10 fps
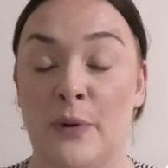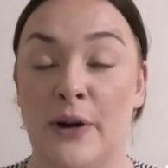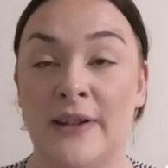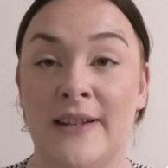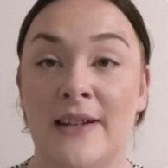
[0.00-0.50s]

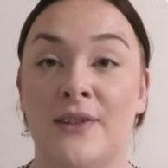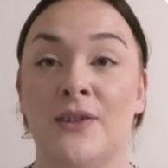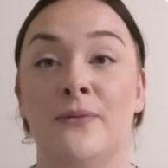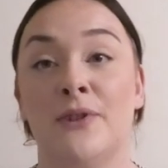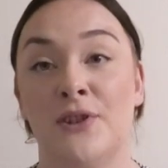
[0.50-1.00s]
processed
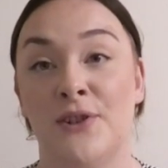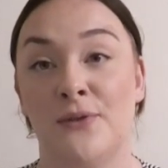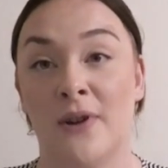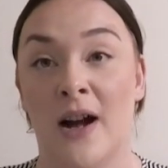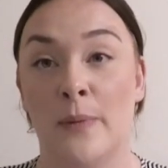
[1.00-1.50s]
to reduce
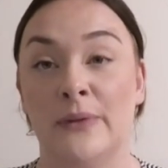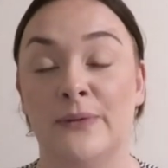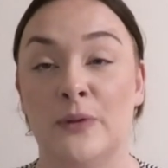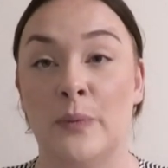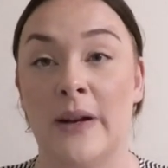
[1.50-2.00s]
your carbon
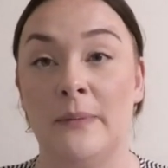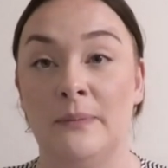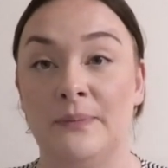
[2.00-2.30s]
footprint.